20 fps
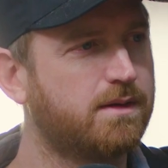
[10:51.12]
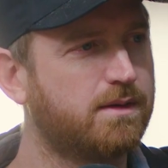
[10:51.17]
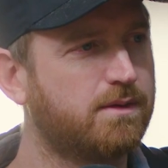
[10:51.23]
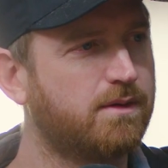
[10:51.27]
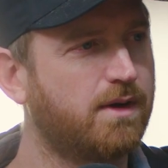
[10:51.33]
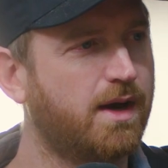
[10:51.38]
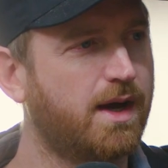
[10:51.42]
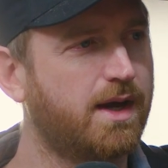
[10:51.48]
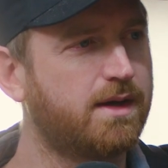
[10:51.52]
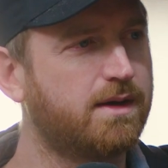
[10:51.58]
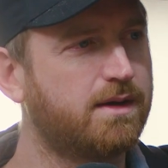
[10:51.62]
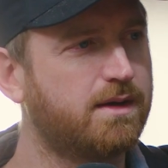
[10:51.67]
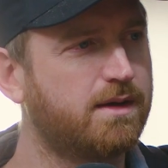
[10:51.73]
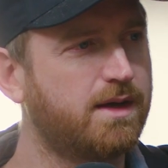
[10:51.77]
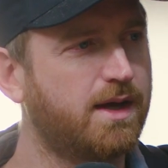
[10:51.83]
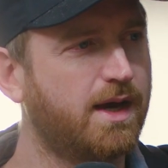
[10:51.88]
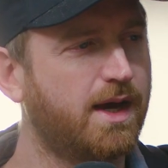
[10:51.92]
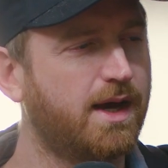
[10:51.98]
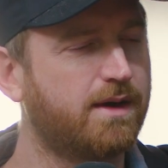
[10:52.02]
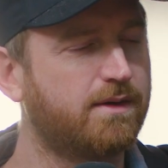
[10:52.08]
Right.
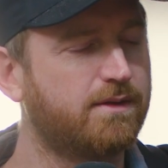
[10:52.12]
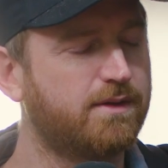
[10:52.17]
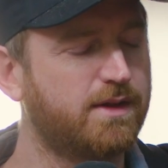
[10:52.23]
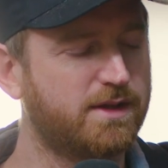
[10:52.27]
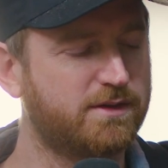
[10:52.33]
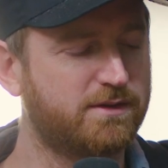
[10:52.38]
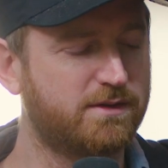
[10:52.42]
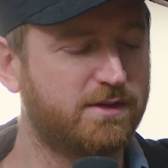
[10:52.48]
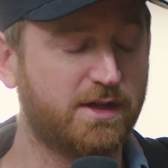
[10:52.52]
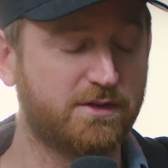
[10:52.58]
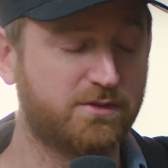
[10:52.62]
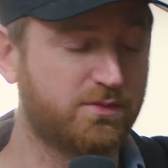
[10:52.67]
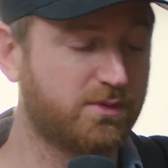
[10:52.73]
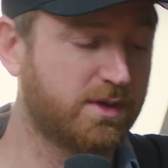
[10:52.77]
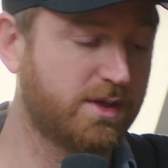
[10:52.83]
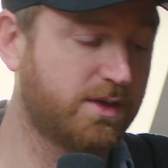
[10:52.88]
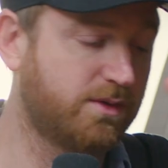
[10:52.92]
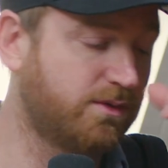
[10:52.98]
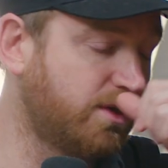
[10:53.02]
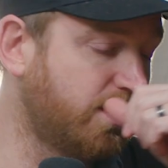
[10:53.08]
Yeah, that's
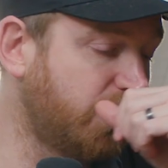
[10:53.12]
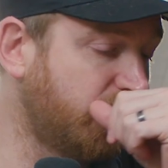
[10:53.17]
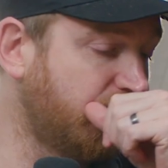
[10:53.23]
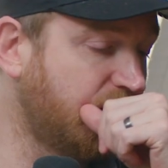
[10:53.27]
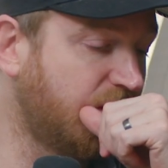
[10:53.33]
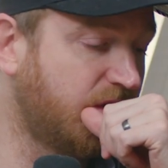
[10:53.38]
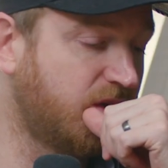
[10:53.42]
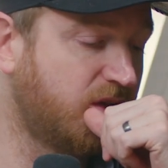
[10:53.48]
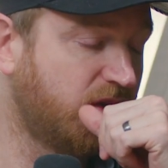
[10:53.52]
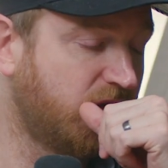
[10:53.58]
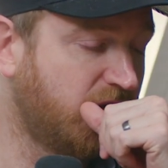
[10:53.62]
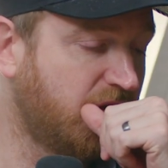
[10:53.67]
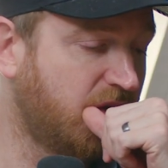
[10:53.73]
really, really good.